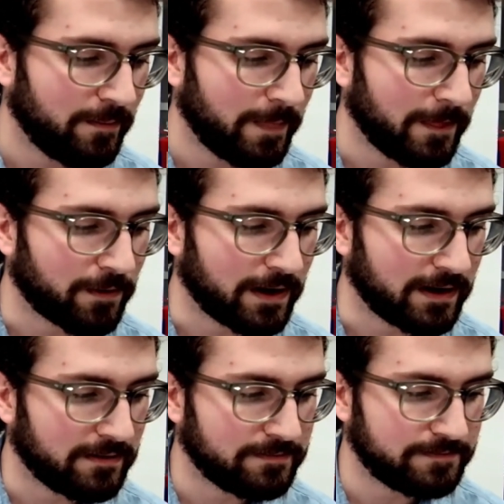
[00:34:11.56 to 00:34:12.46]

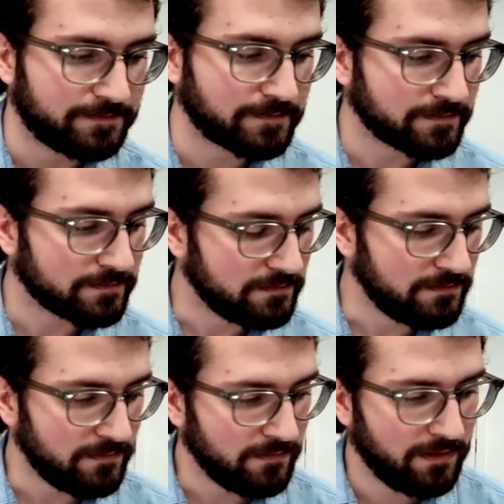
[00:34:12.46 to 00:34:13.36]
Okay.
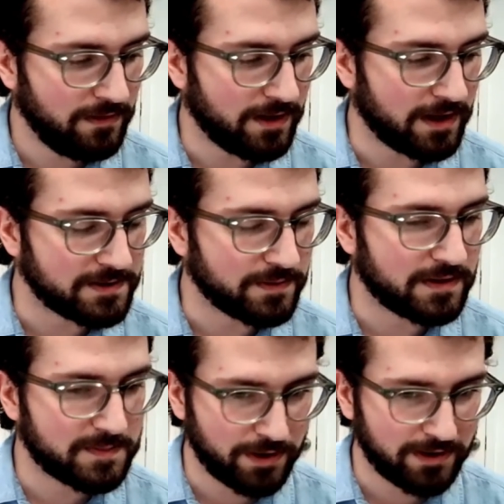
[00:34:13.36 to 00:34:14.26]
So at
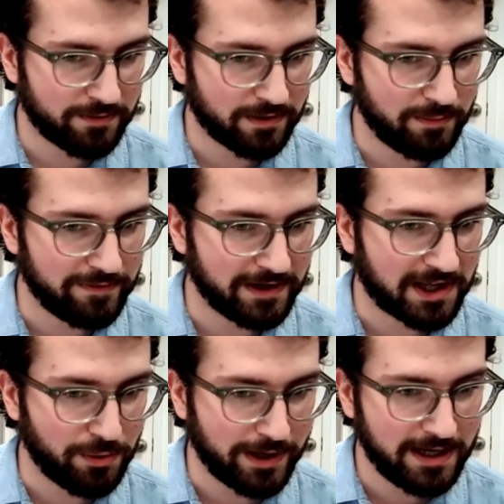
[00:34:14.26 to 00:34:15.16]
this point, we're going to move on to
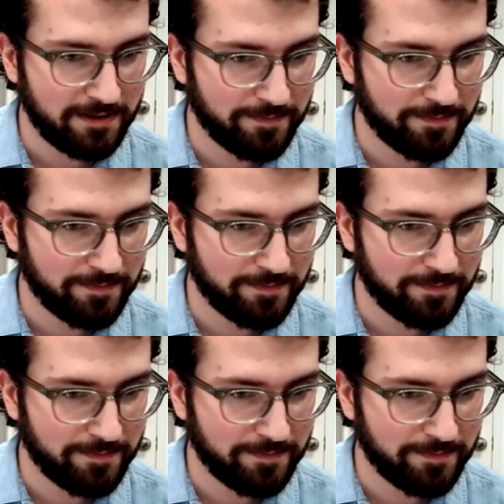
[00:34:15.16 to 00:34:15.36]
Q&A.